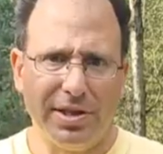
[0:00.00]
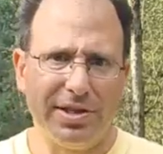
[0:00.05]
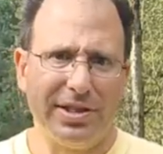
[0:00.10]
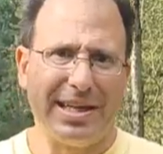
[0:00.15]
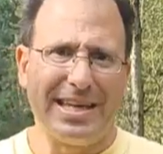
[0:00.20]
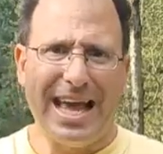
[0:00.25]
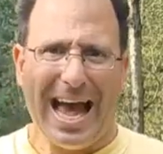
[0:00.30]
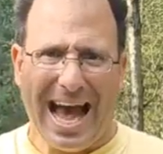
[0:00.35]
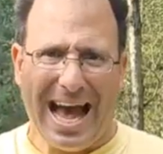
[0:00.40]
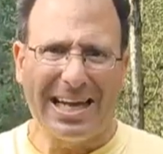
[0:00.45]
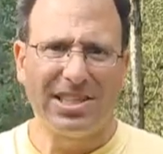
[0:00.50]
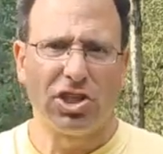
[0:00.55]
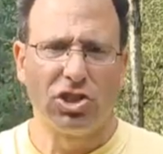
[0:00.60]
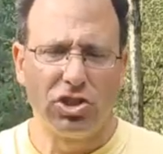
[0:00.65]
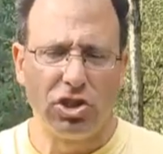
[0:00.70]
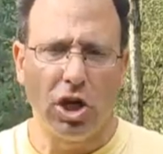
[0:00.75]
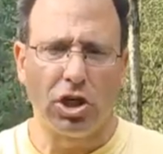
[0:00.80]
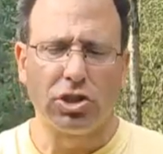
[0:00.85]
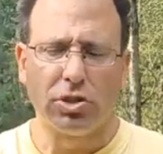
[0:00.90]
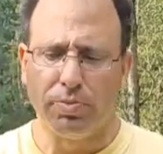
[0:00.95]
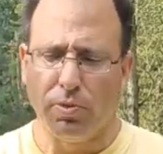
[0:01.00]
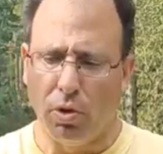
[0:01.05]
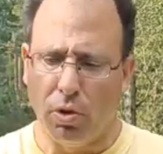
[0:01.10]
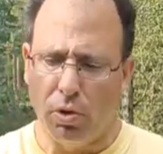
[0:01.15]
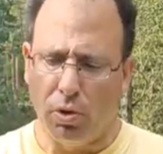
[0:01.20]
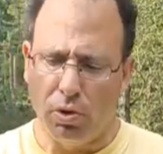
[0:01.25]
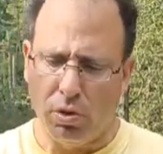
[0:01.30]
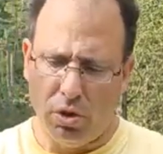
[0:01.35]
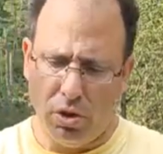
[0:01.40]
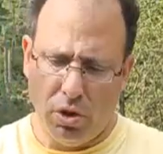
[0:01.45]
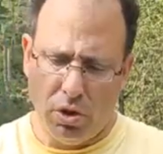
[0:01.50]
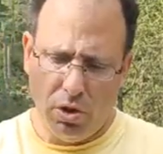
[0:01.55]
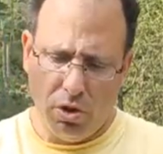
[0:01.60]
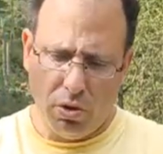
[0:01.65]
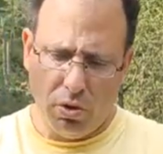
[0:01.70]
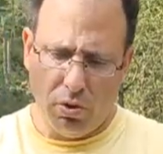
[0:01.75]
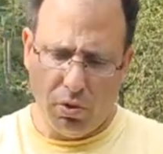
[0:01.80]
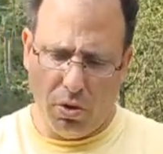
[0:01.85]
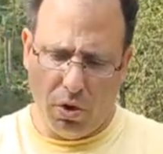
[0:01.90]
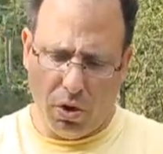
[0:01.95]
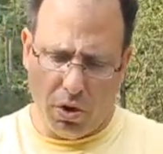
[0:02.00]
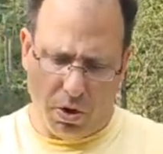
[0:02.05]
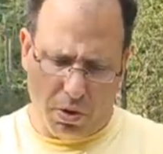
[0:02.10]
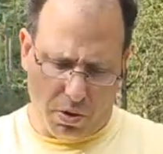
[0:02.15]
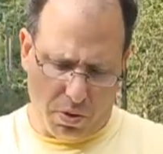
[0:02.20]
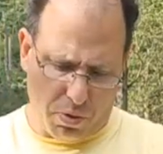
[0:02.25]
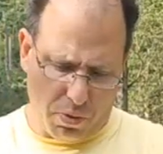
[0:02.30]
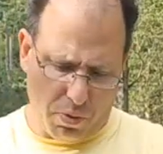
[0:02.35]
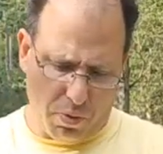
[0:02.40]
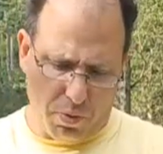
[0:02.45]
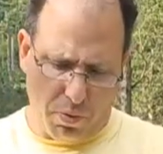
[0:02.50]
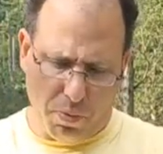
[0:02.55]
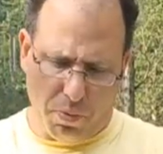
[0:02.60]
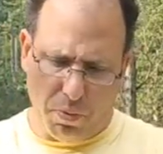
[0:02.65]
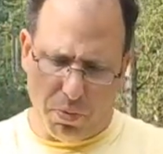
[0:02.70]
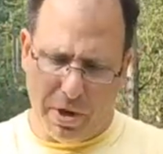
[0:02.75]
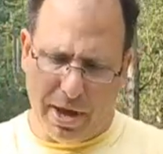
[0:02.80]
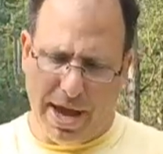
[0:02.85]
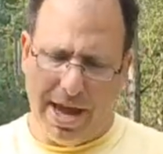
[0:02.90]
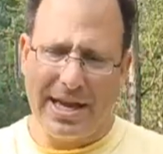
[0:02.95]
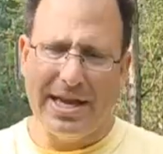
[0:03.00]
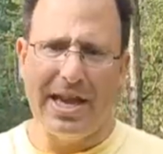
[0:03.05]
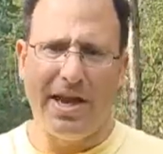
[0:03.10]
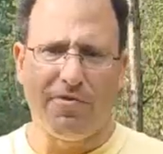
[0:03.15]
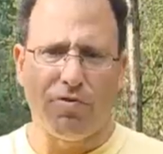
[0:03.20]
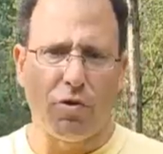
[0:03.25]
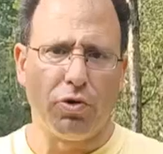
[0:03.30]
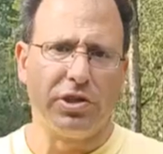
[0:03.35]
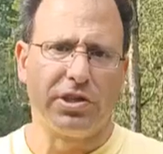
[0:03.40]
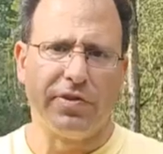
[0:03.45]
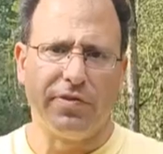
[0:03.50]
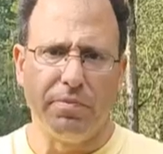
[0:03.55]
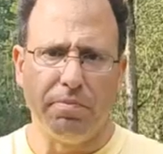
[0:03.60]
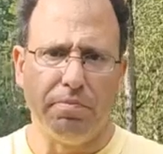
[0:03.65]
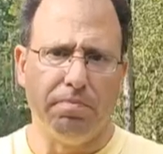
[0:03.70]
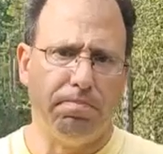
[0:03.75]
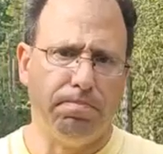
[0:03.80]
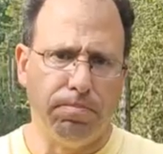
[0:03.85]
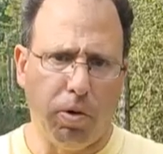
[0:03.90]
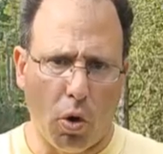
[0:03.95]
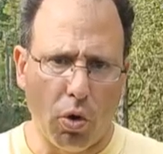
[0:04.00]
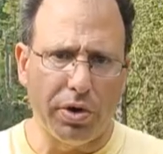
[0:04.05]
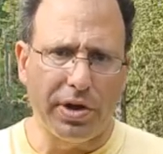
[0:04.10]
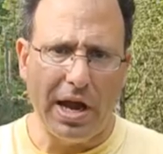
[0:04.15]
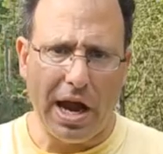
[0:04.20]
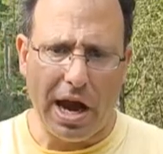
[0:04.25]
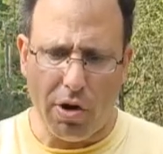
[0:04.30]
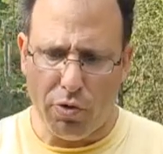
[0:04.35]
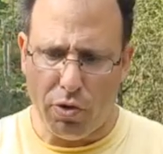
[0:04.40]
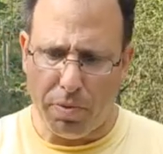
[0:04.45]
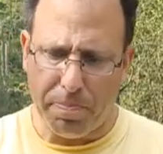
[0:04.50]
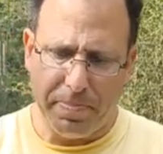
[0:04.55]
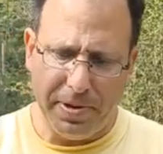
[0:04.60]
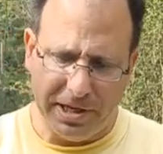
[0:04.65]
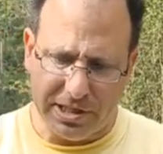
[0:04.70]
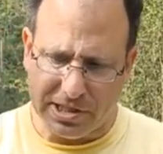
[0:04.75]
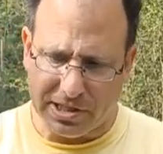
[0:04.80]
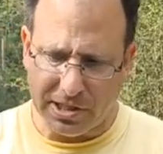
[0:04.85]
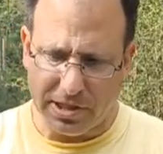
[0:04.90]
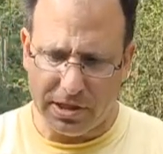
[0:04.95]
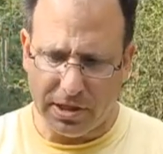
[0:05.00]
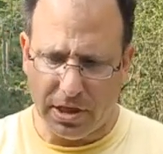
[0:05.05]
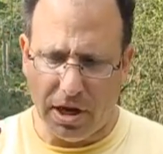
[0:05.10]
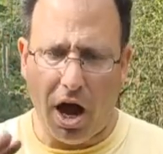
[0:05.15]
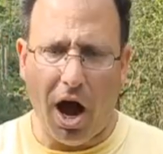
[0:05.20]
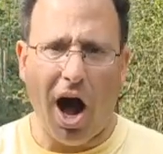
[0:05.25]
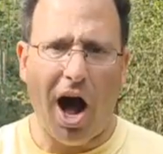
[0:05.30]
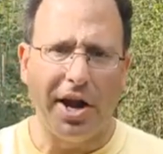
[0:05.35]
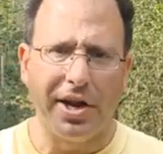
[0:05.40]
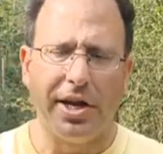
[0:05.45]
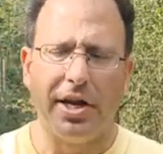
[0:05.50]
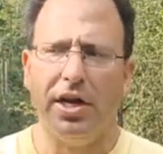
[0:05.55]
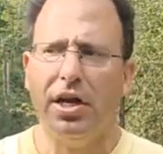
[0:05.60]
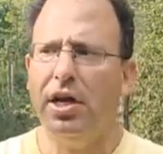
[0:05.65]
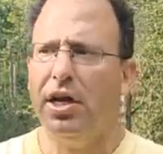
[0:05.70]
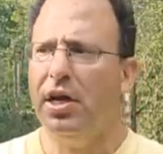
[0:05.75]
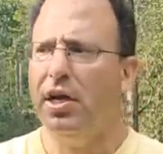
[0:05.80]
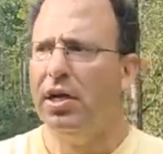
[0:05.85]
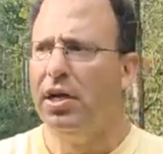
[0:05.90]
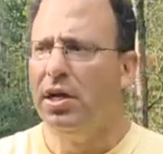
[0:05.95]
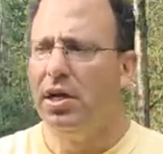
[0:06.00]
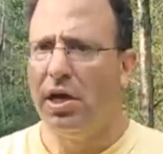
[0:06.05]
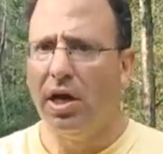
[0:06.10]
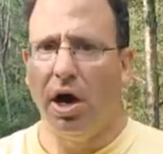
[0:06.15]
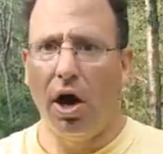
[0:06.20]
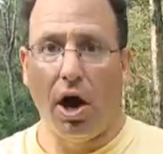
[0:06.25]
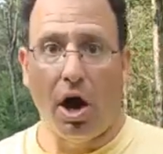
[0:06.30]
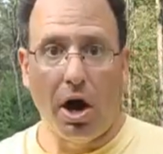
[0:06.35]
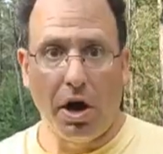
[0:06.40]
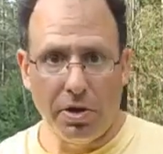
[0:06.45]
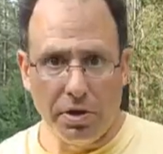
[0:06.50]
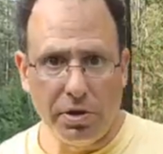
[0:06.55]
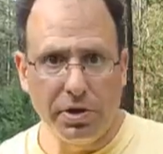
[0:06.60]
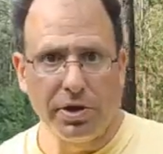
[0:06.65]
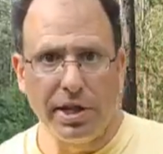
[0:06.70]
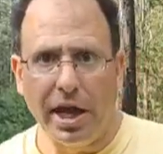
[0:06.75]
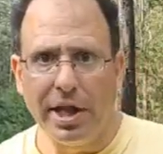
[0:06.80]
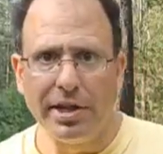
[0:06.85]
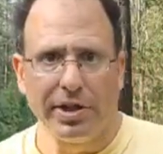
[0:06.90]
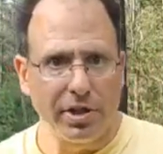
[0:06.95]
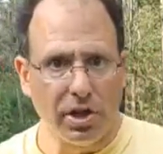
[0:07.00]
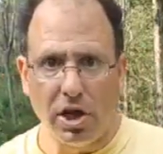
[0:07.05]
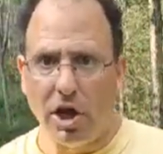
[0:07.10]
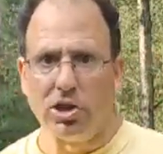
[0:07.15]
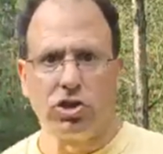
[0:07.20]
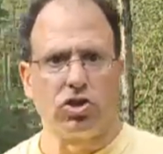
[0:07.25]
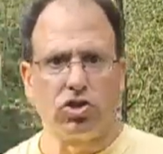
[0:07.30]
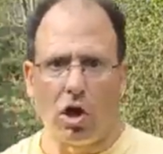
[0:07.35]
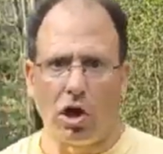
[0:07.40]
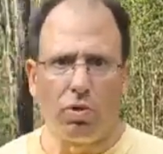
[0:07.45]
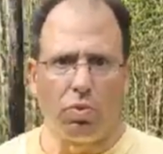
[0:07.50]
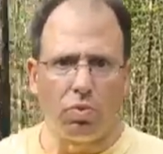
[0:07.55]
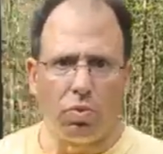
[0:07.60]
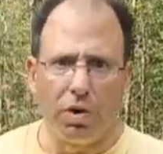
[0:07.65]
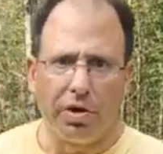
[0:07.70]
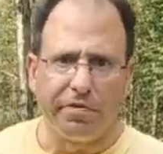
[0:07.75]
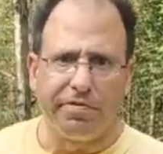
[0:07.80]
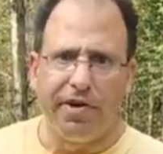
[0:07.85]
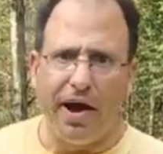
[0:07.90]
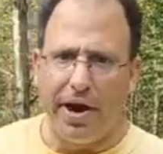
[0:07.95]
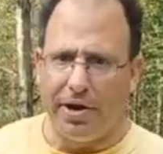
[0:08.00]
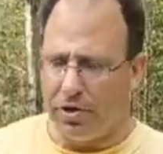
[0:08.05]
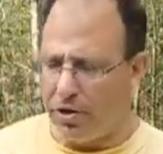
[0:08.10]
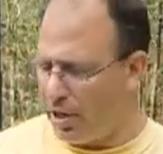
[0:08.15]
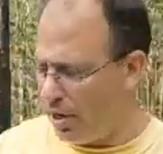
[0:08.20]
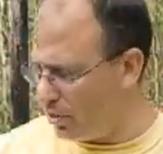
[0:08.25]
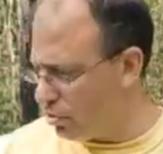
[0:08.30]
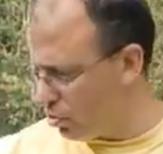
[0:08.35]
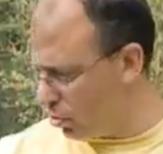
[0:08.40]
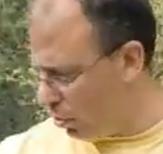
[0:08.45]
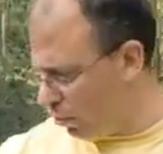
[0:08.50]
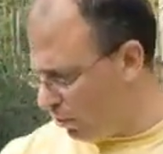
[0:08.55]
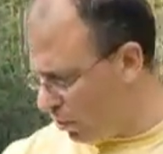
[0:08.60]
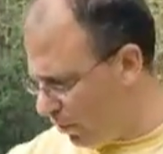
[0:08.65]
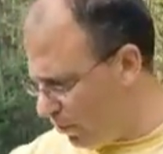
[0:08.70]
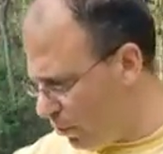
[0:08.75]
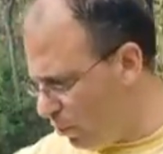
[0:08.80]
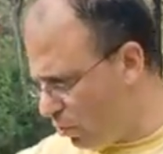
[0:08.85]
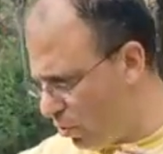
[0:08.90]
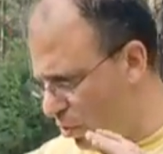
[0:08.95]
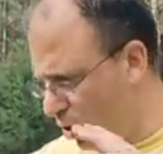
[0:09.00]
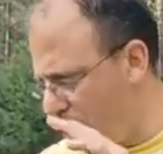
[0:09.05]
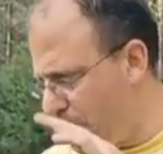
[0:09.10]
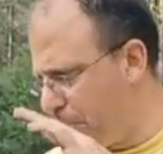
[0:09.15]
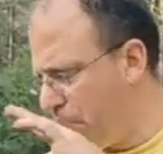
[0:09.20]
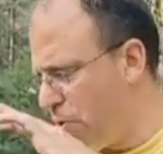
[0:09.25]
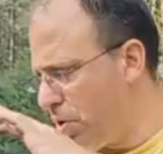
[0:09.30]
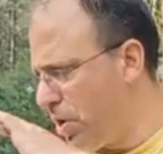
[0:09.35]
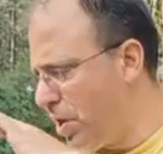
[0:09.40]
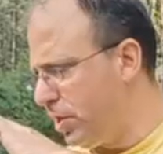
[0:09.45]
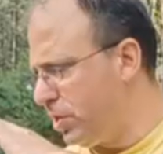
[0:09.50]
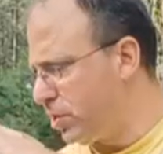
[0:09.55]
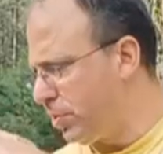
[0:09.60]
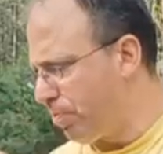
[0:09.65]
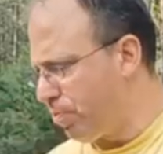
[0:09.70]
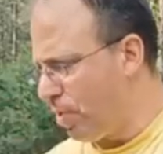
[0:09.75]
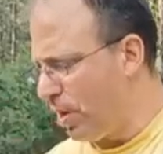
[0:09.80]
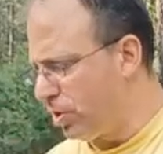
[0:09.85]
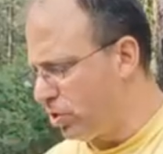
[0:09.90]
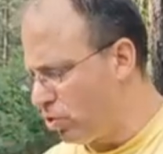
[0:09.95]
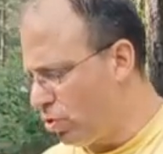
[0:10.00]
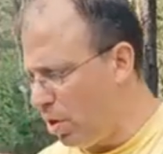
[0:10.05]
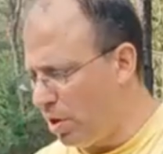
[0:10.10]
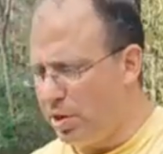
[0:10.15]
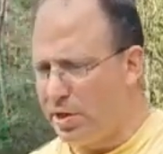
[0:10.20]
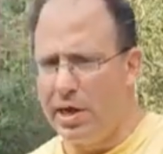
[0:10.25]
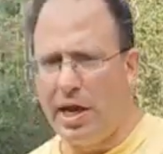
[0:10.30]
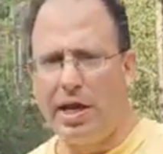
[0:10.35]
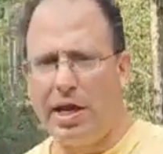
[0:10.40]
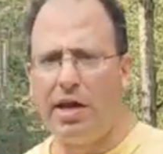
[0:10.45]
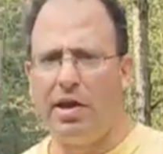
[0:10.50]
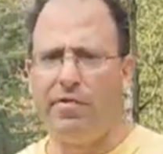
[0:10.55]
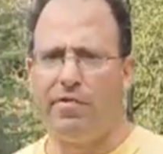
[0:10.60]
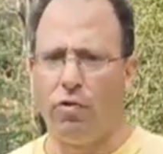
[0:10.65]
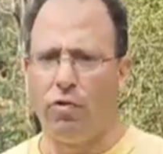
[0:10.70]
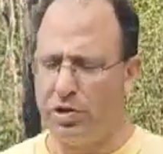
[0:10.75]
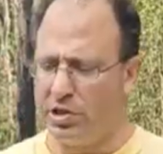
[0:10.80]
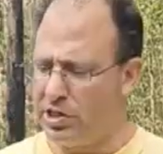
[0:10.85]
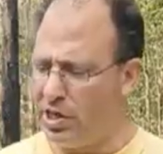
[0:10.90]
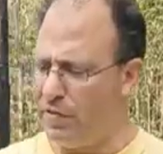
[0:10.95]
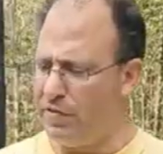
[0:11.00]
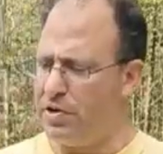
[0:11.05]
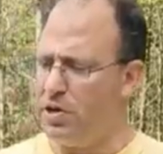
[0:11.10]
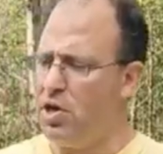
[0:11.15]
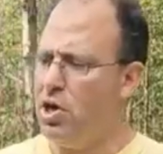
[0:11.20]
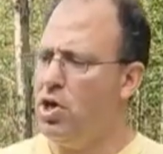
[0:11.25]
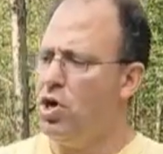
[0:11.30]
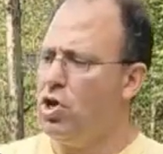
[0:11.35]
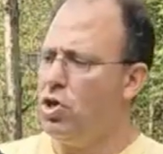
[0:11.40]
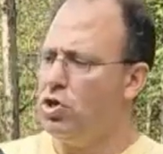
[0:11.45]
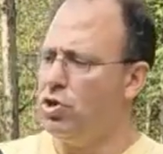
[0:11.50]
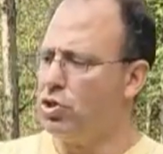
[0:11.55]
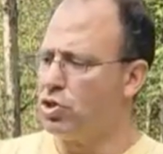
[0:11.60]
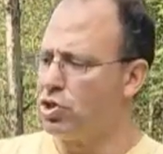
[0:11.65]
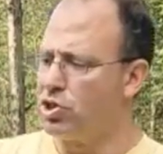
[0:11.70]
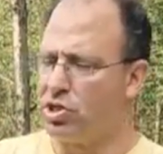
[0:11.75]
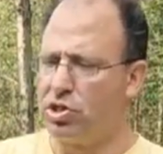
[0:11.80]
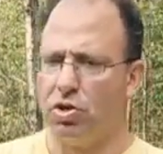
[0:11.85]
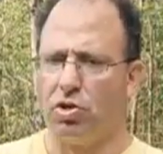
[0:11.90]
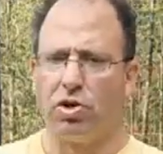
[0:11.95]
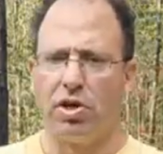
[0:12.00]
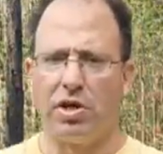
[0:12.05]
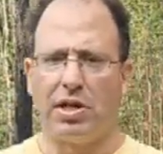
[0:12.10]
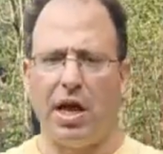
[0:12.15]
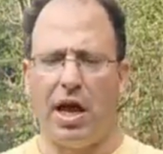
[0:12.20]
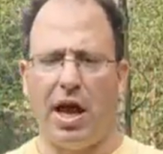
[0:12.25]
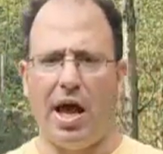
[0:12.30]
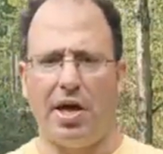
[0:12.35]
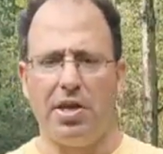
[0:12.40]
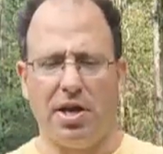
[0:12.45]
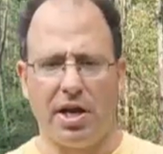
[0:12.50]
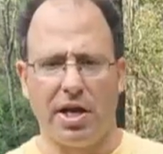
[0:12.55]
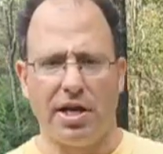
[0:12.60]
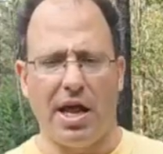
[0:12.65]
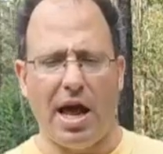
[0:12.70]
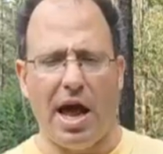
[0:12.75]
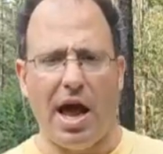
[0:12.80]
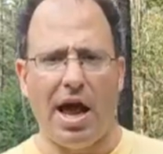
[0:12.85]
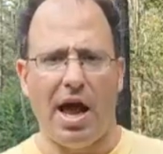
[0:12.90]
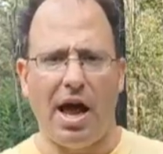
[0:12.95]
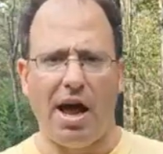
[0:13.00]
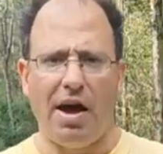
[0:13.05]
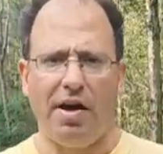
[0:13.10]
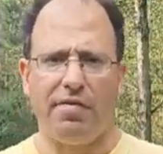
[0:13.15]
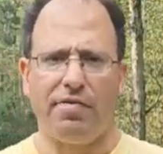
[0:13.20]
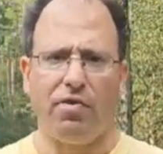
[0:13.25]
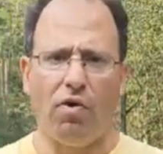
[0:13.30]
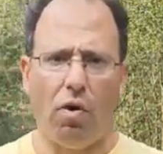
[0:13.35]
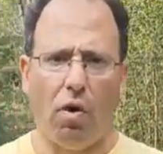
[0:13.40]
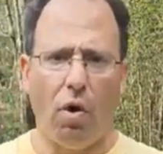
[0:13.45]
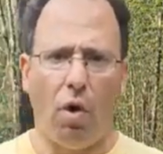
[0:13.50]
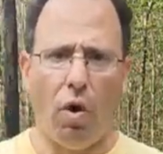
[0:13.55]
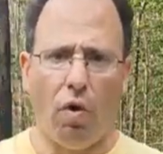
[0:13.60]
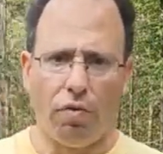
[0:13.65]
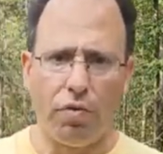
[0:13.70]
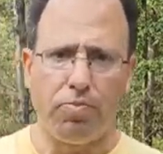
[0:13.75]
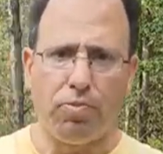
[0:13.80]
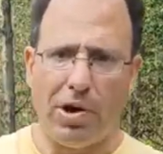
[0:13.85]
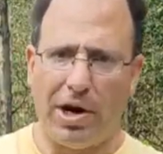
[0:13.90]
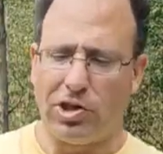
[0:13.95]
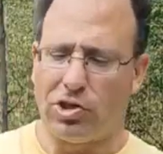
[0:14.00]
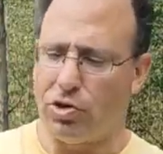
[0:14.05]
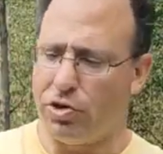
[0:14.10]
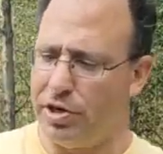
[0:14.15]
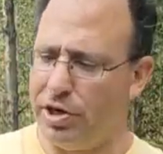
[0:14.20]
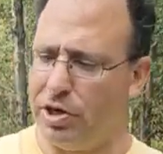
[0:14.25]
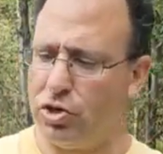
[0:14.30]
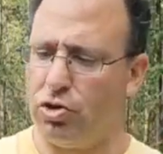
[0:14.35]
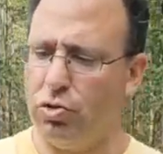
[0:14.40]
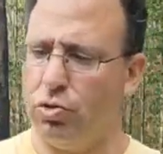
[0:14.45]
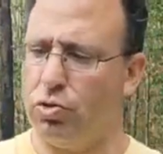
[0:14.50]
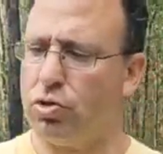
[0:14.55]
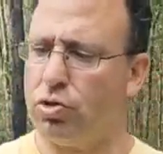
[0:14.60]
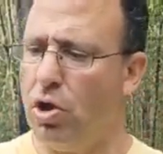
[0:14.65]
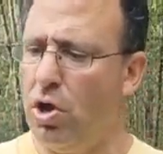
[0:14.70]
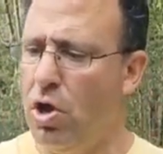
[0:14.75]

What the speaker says: gas adjustable AK-47 bolt carrier piston on it, then the gun started running fine. Okay, so if you're going to put a suppressor on an AK-47, you're gonna have overpressure issues